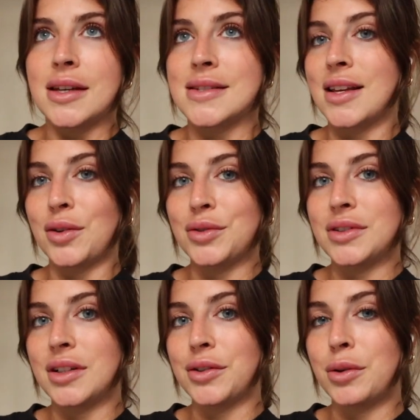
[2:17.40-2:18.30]
settled
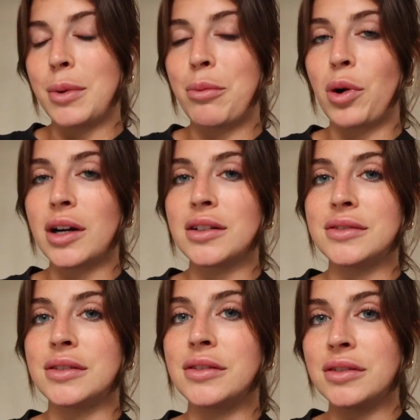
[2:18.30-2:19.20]
a little bit more,
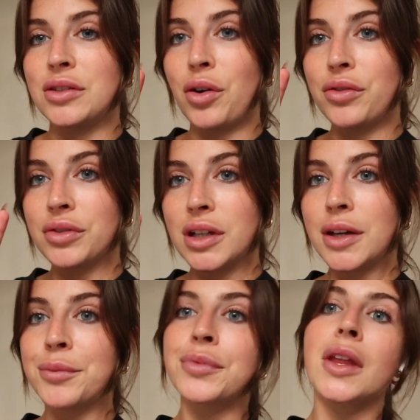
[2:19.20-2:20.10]

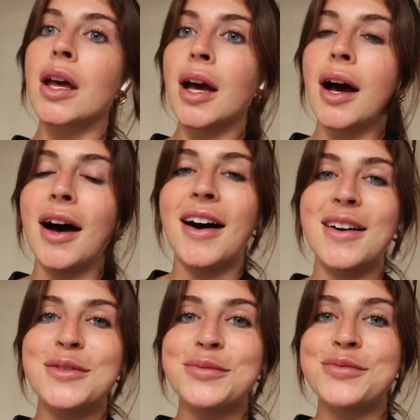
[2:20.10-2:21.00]
hopefully.
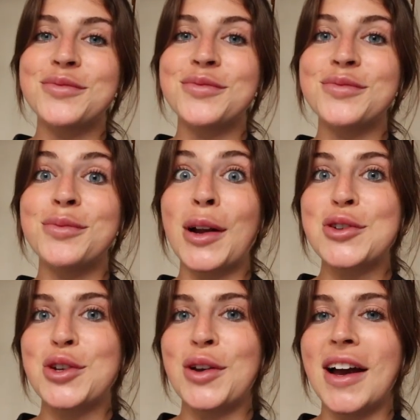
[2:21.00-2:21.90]
Um, but I'll
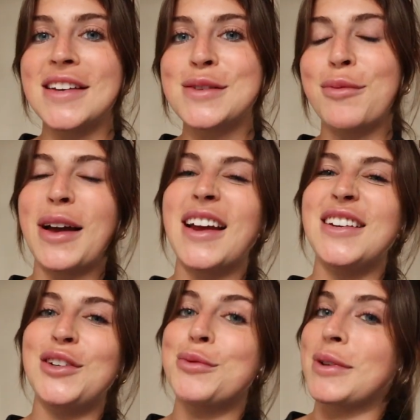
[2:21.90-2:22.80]
show you guys my
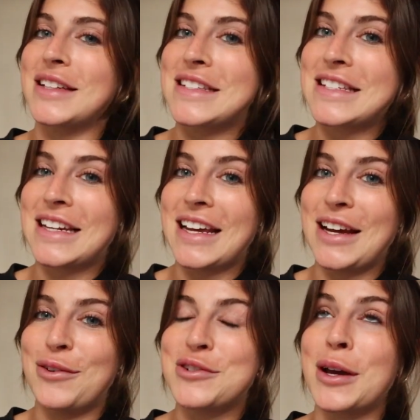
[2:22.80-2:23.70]
new place
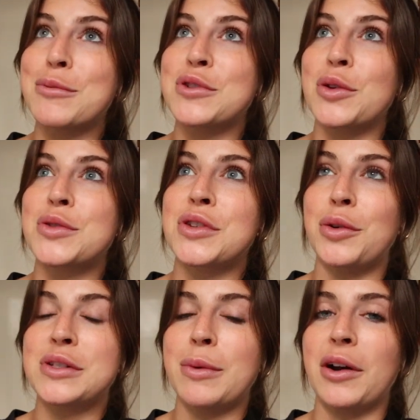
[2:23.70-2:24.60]
today, which I'm so
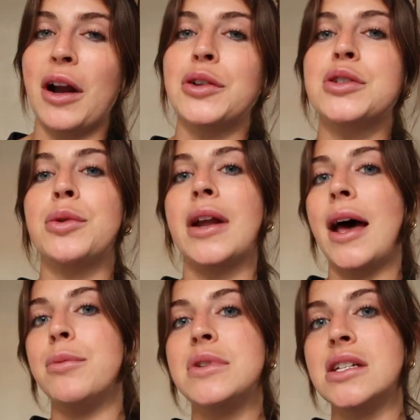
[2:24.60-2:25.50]
stoked about. I'll do an
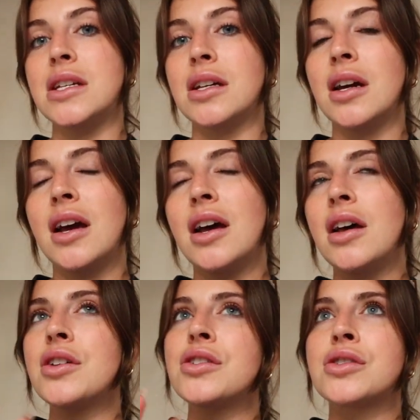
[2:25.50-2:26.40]
empty,
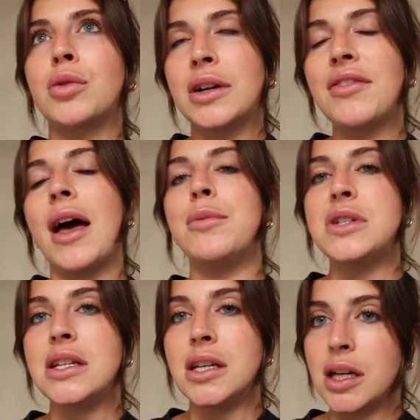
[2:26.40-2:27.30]
sort of
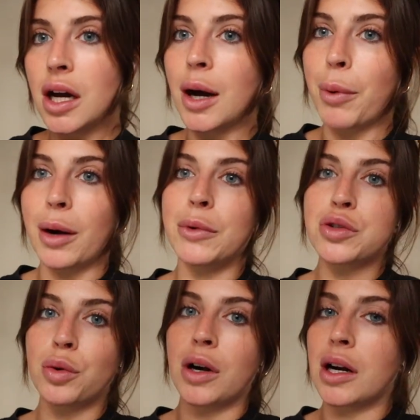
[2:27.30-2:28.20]
empty apartment
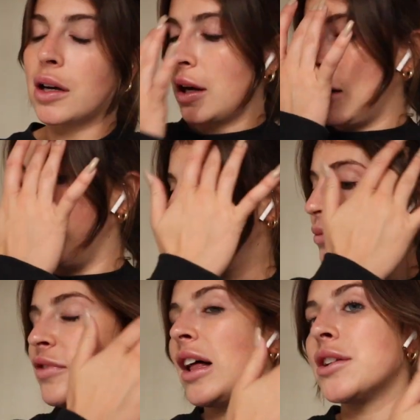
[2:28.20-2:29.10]
tour, um,
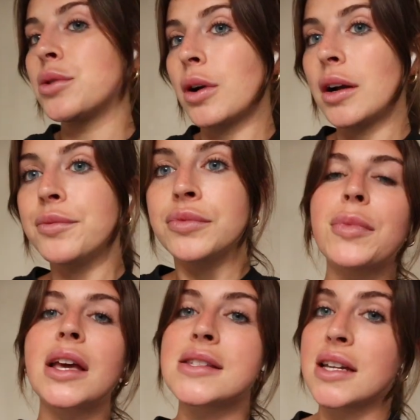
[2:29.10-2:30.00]
flat tour,
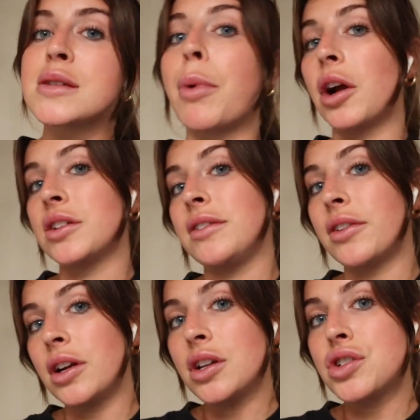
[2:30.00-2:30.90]
because it is partly
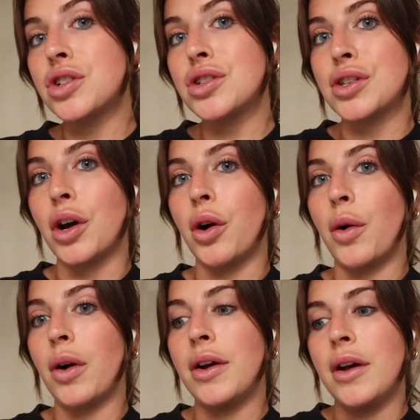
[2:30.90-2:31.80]
furnished,
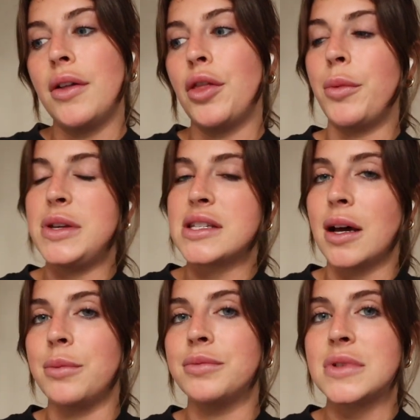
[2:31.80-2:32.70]
so there'll be
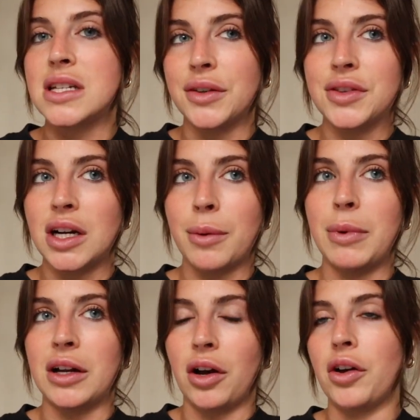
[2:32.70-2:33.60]
some stuff there,
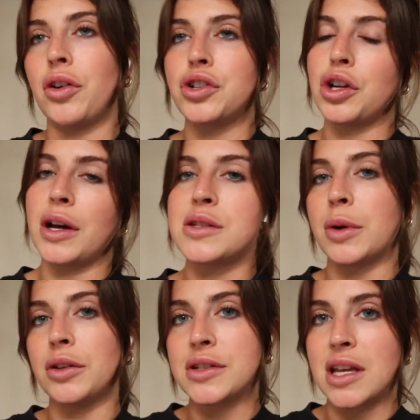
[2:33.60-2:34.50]
but I'll, I'll show you guys what
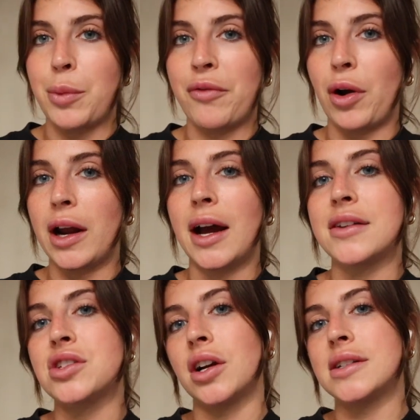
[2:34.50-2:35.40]
it looks like before I kind
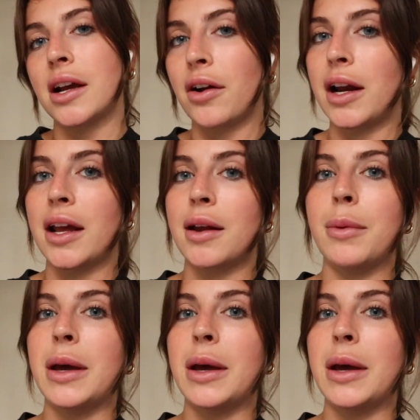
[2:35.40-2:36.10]
of start decorating it a